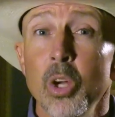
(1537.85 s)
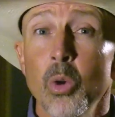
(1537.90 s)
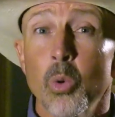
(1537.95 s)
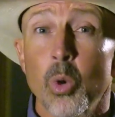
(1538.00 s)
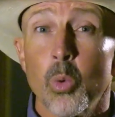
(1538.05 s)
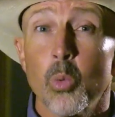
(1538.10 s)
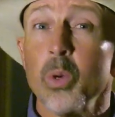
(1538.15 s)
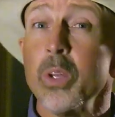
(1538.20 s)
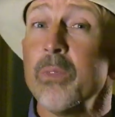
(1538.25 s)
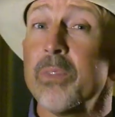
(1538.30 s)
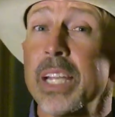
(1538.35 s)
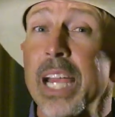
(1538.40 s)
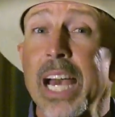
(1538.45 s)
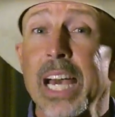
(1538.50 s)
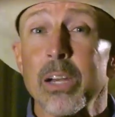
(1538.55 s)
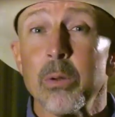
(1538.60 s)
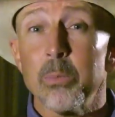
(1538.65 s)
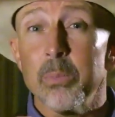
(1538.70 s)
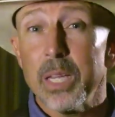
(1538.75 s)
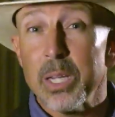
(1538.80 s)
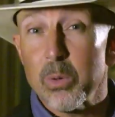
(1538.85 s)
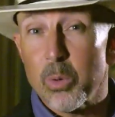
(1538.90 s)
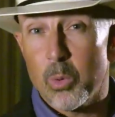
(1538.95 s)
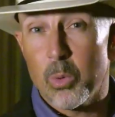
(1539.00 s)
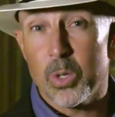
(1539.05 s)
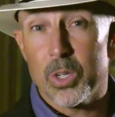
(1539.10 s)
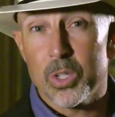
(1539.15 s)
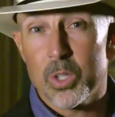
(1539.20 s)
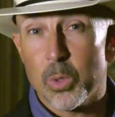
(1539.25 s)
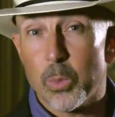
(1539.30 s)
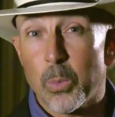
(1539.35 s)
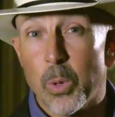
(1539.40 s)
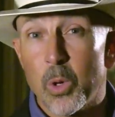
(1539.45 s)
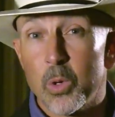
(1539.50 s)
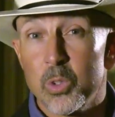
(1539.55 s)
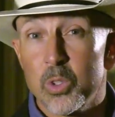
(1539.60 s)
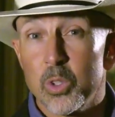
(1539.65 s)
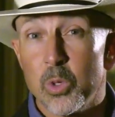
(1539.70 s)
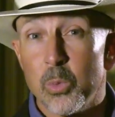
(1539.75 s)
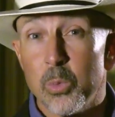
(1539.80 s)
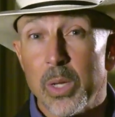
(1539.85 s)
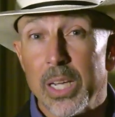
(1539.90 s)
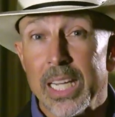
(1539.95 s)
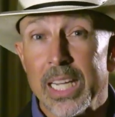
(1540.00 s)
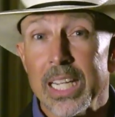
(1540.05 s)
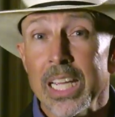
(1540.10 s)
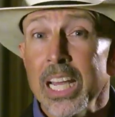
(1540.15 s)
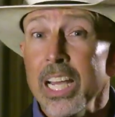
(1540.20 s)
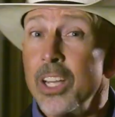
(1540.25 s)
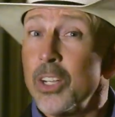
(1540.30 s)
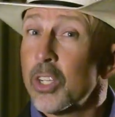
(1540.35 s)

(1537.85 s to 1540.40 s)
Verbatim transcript: where we've got to be where we're supposed to be